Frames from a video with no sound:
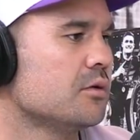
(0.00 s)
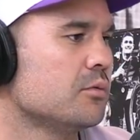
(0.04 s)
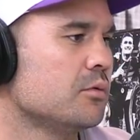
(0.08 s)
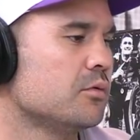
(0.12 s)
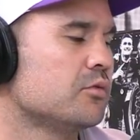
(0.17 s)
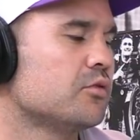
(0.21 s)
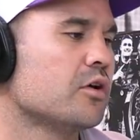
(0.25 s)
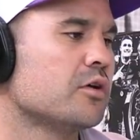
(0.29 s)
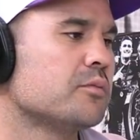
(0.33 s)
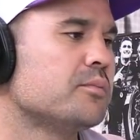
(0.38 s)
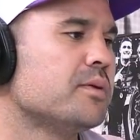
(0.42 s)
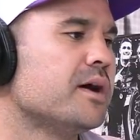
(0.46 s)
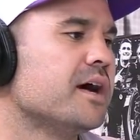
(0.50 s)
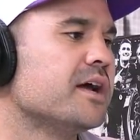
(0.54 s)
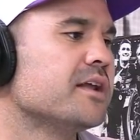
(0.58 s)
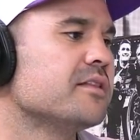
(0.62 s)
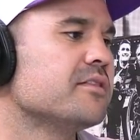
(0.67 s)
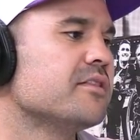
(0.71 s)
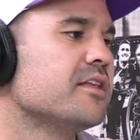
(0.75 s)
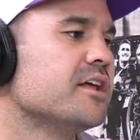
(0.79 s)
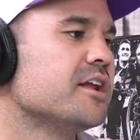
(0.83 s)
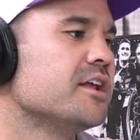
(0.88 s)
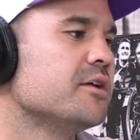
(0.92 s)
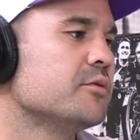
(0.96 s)
Todd
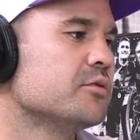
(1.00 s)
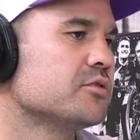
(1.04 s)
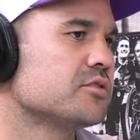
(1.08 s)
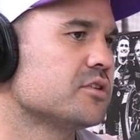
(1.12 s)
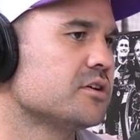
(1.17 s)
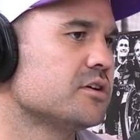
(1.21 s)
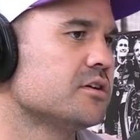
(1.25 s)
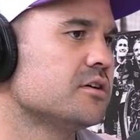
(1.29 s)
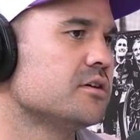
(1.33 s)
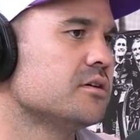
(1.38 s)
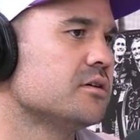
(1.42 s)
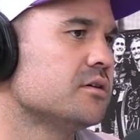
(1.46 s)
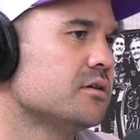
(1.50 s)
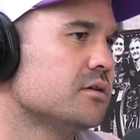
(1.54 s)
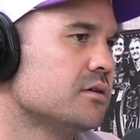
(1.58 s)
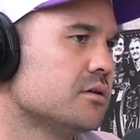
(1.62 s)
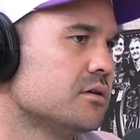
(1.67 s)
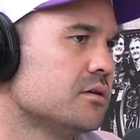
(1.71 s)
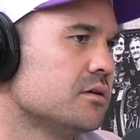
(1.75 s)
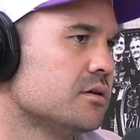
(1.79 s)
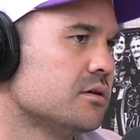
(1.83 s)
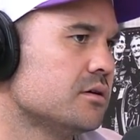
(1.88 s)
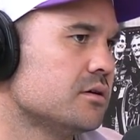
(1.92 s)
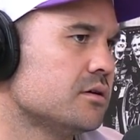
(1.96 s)
Payton that he was a
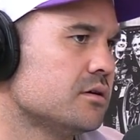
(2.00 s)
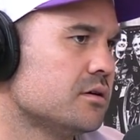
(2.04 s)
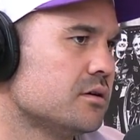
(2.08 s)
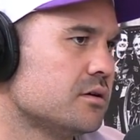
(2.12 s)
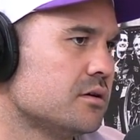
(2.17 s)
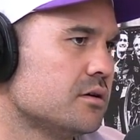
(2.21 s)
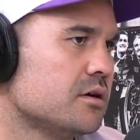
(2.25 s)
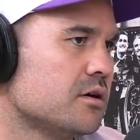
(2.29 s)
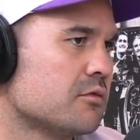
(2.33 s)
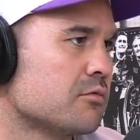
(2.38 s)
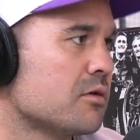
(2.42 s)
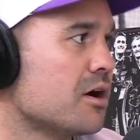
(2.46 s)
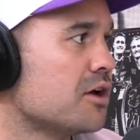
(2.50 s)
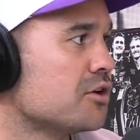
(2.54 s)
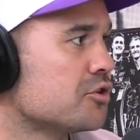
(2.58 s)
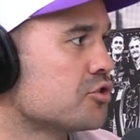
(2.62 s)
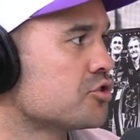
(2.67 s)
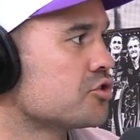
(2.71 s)
run